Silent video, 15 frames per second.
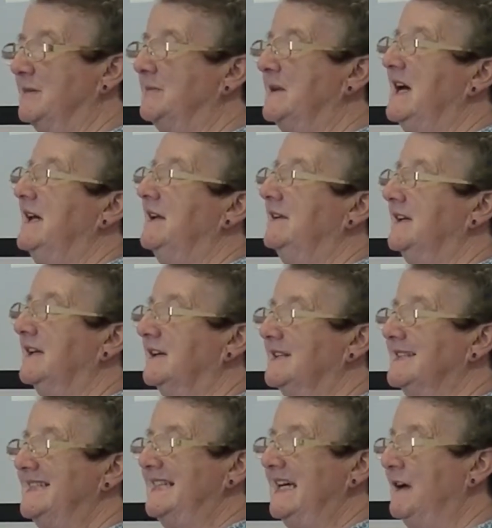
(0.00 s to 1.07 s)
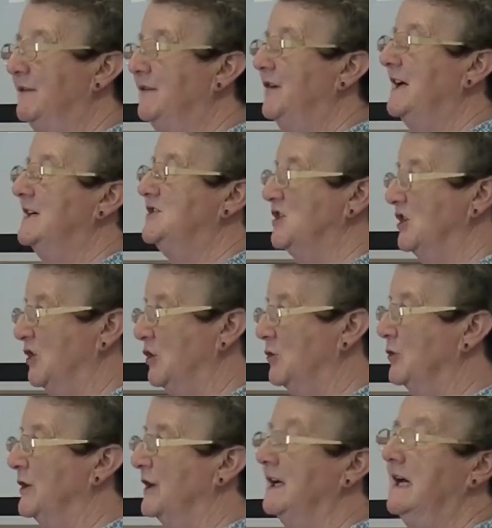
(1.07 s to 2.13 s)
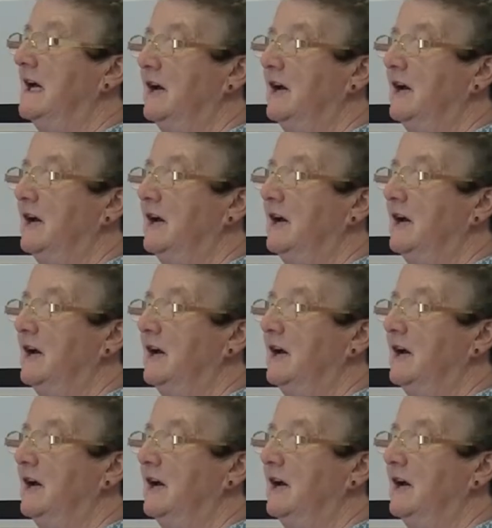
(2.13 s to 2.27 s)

them, they're safe and secure,